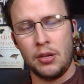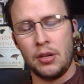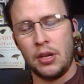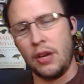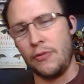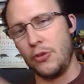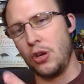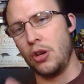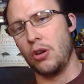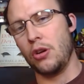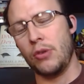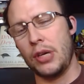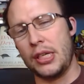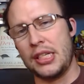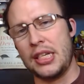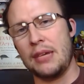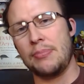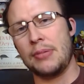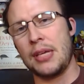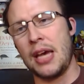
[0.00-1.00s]
If you don't know what
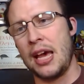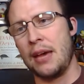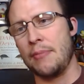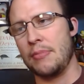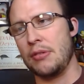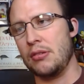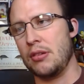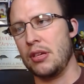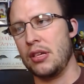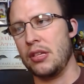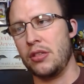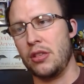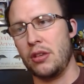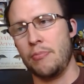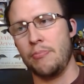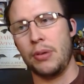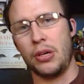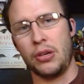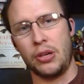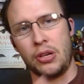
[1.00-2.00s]
deep time is, it's the
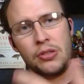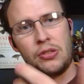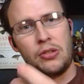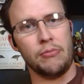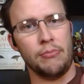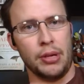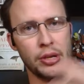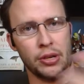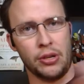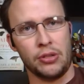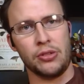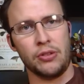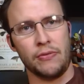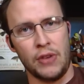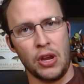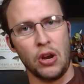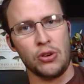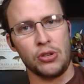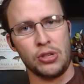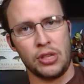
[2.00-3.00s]
billions and billions of
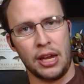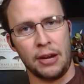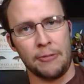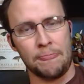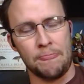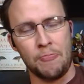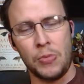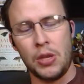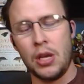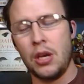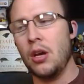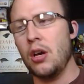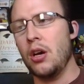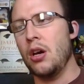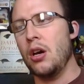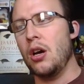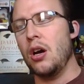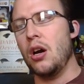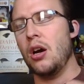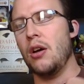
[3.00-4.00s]
years thing.
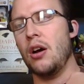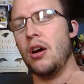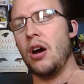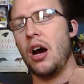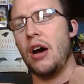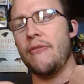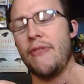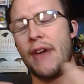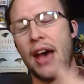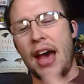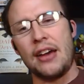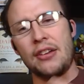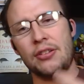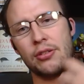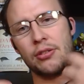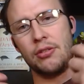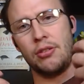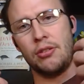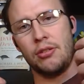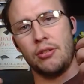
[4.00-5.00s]
a
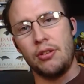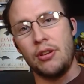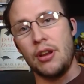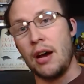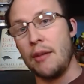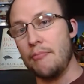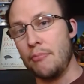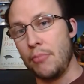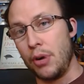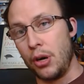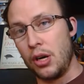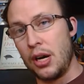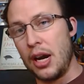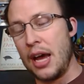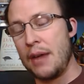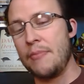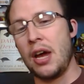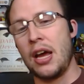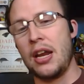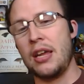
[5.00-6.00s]
vast number,
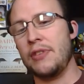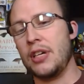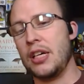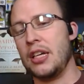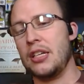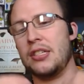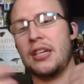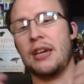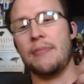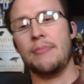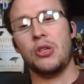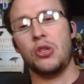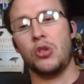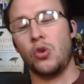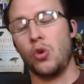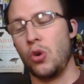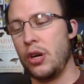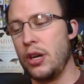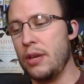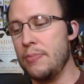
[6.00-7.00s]
I'm not even going to say
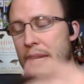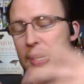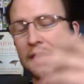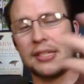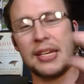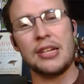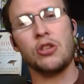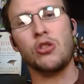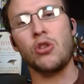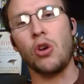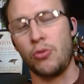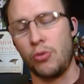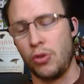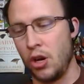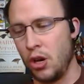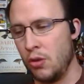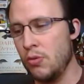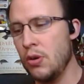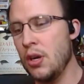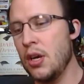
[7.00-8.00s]
majority because I don't
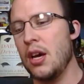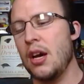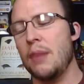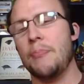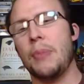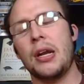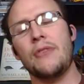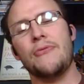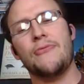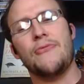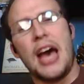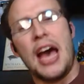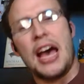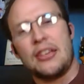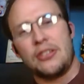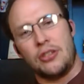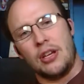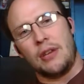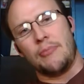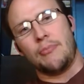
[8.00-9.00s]
know, but a
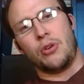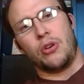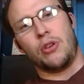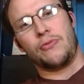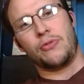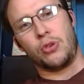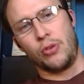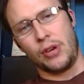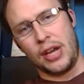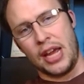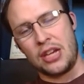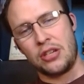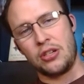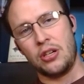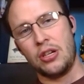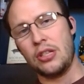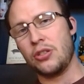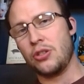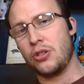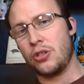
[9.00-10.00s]
vast number of
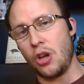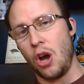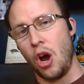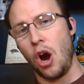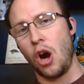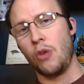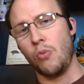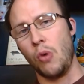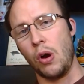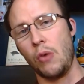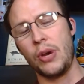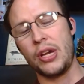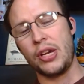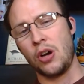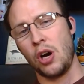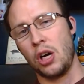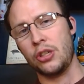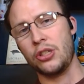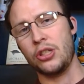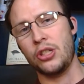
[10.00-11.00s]
creationists are what we
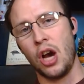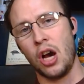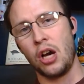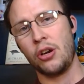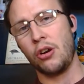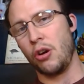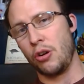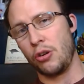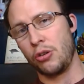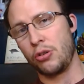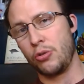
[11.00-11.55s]
call young earth